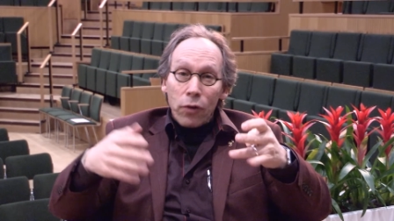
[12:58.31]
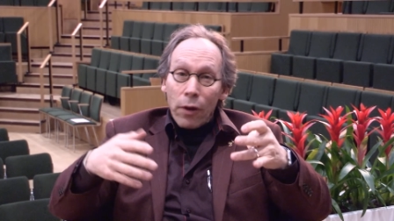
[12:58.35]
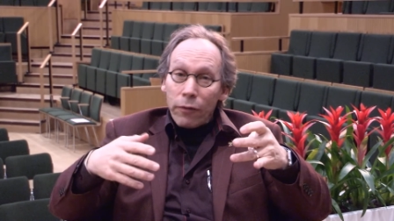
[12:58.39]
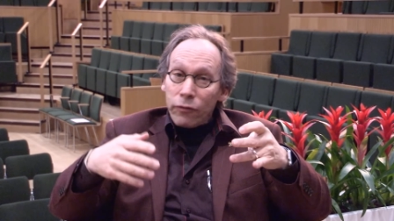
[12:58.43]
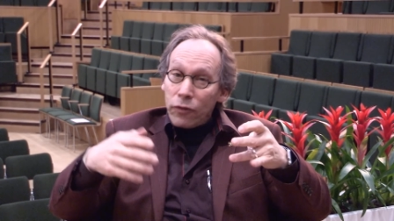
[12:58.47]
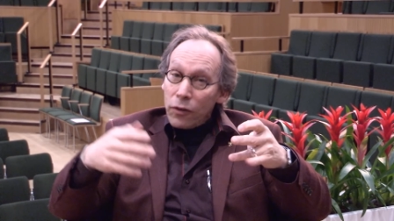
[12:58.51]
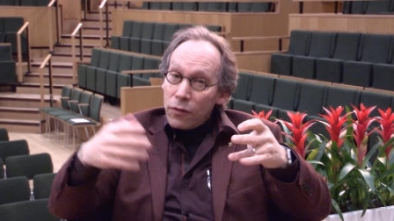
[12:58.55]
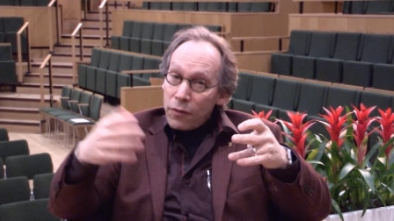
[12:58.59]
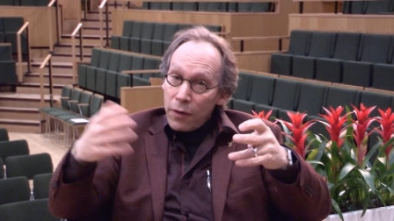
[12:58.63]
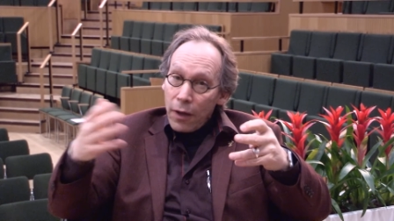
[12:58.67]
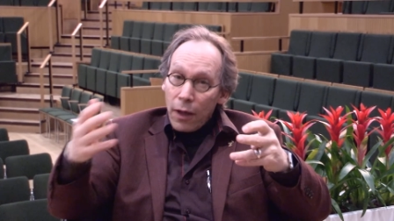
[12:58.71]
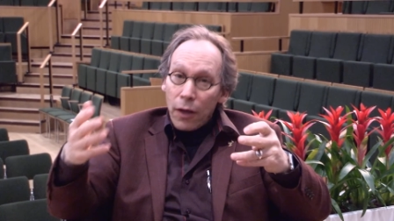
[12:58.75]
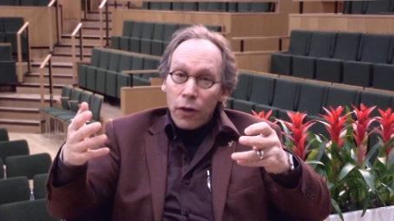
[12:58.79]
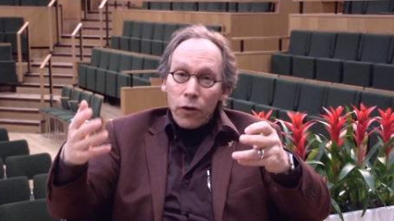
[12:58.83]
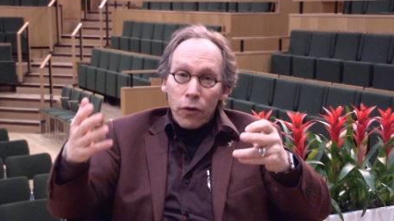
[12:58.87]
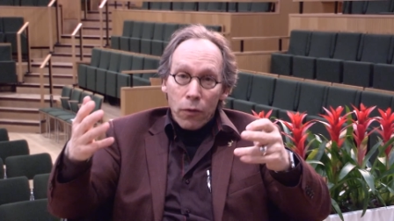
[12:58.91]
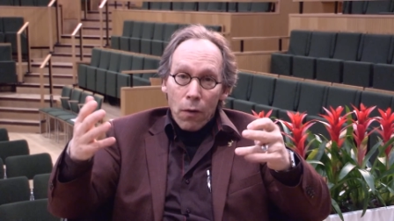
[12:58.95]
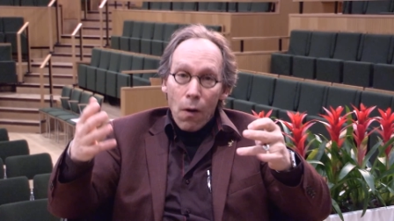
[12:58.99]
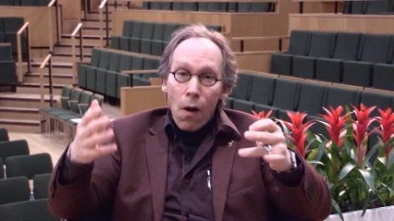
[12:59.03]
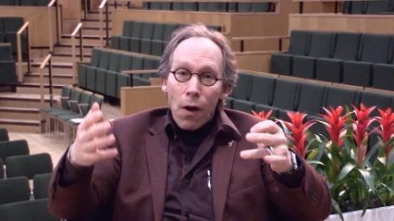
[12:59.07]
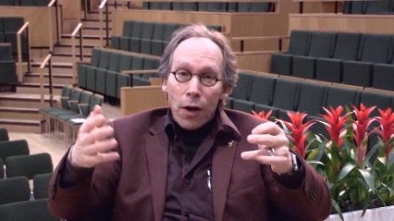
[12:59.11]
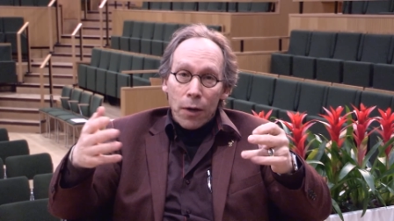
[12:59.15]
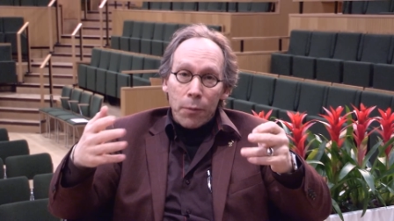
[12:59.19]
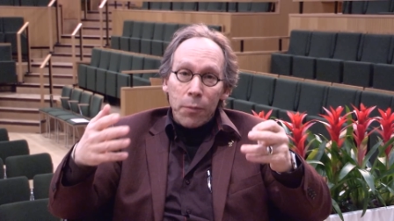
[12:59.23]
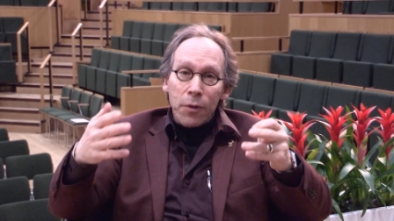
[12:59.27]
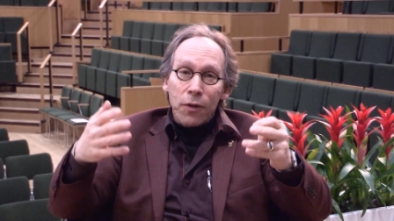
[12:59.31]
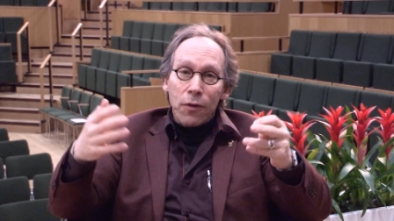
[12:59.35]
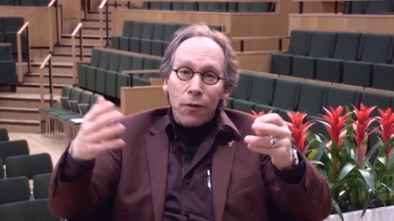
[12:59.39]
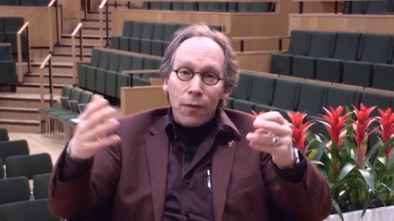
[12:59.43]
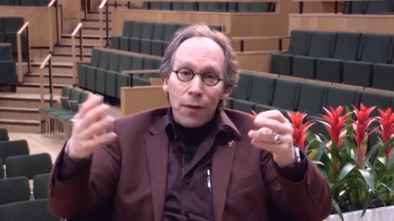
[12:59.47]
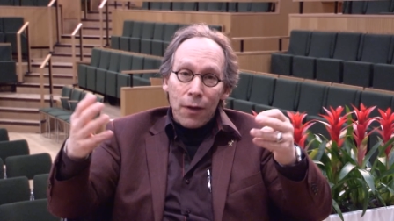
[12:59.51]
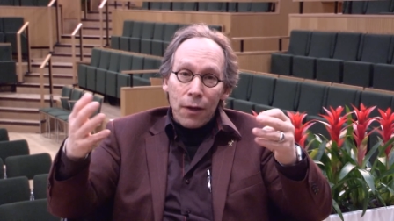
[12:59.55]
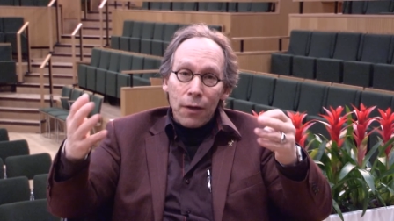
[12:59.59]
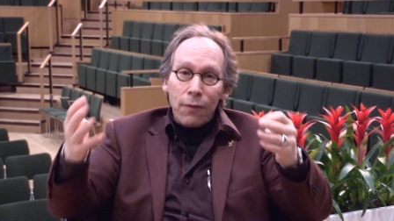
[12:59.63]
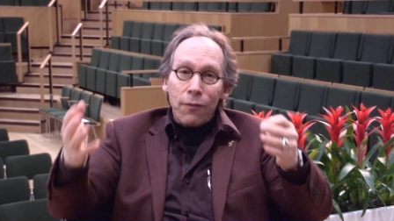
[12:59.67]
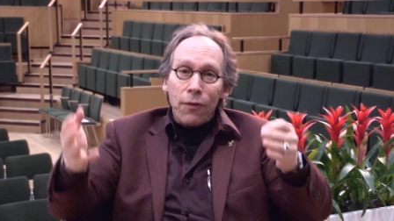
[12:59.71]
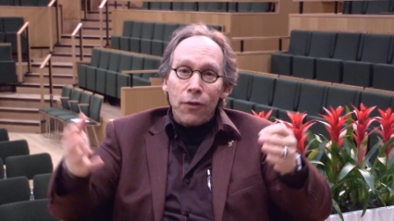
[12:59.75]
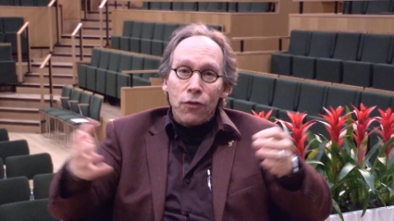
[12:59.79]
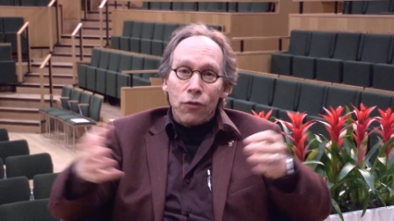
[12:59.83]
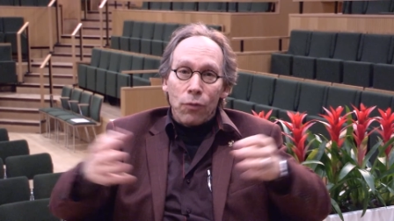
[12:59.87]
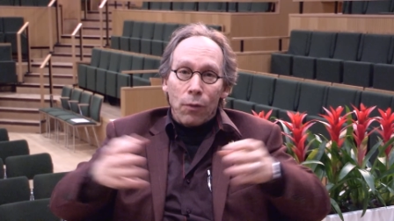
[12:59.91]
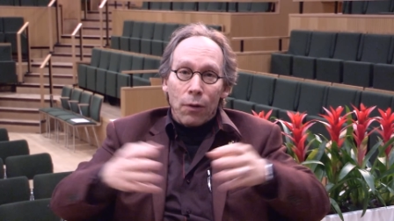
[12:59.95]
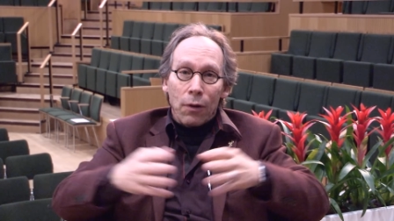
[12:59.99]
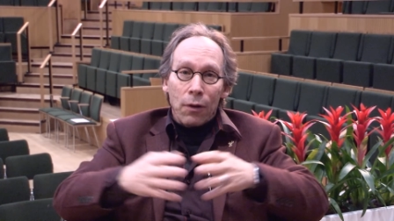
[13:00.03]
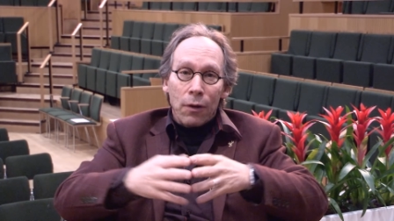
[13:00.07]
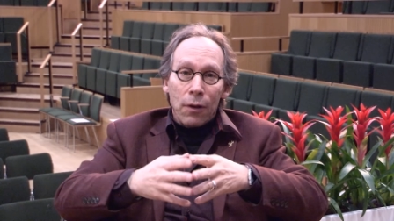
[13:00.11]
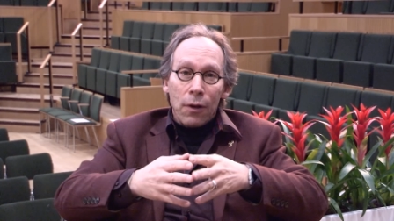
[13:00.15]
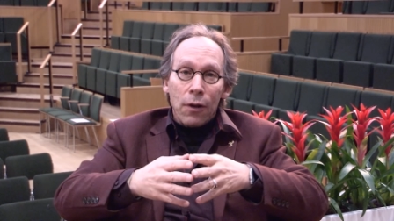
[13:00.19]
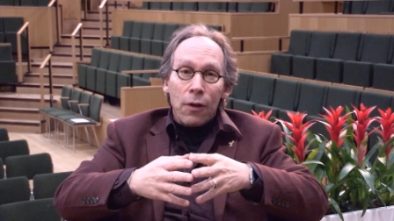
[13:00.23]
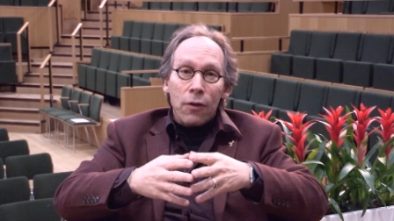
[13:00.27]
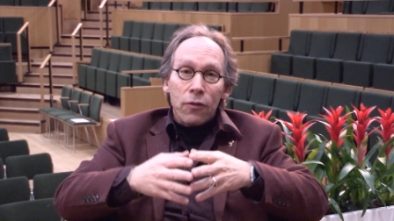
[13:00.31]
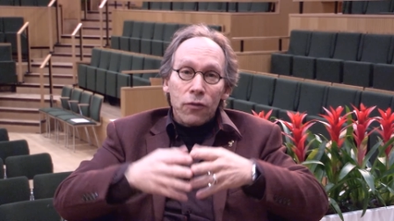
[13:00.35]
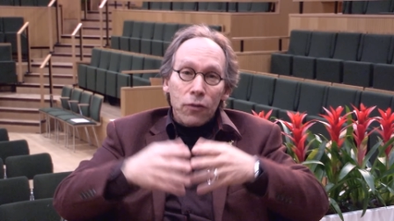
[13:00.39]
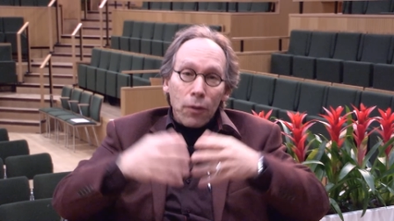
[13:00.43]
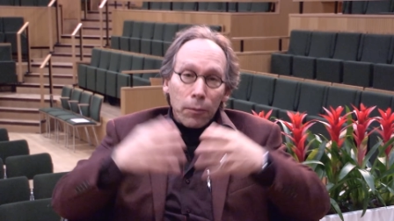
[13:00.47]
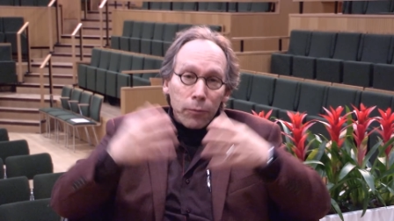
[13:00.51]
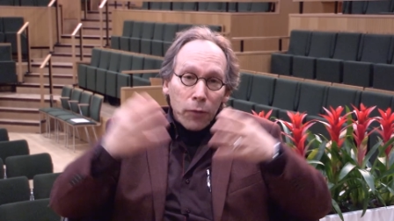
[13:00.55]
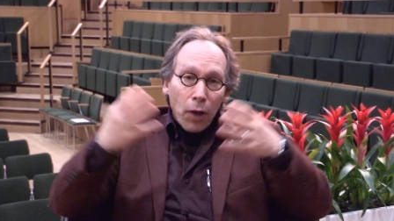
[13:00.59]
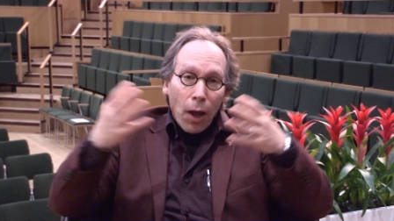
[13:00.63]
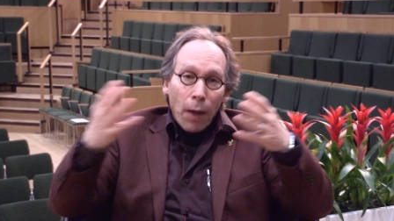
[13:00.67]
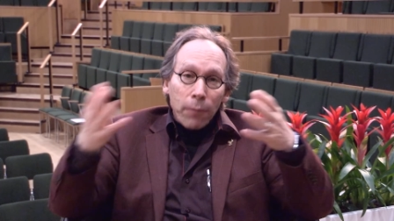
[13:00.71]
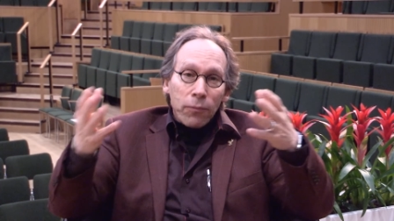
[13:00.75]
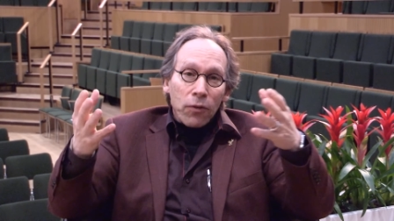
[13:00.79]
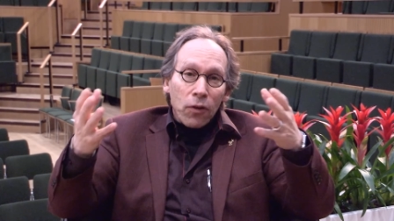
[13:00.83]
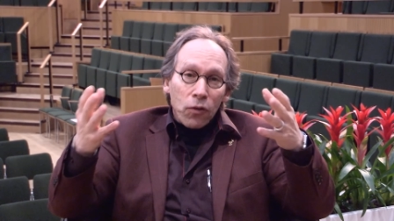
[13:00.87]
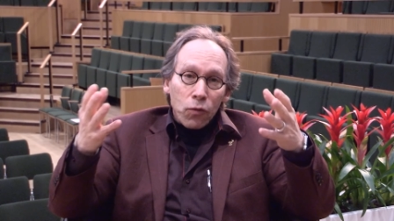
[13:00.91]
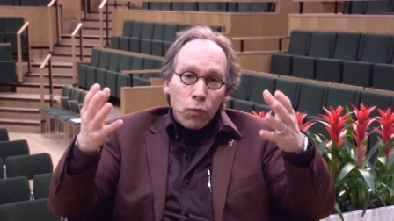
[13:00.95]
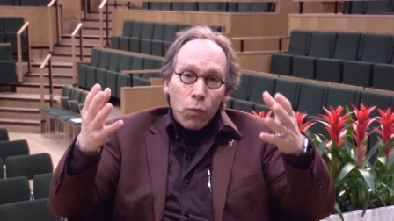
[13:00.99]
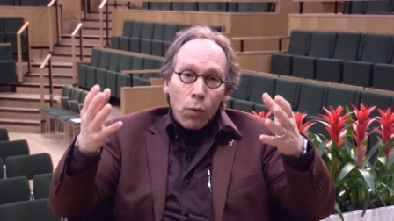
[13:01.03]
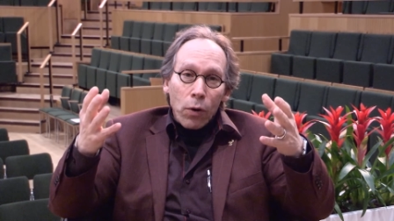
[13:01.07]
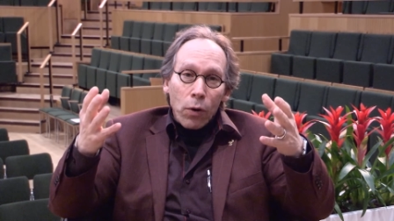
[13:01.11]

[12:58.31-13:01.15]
you have to tailor your argument to the individual. Sometimes it's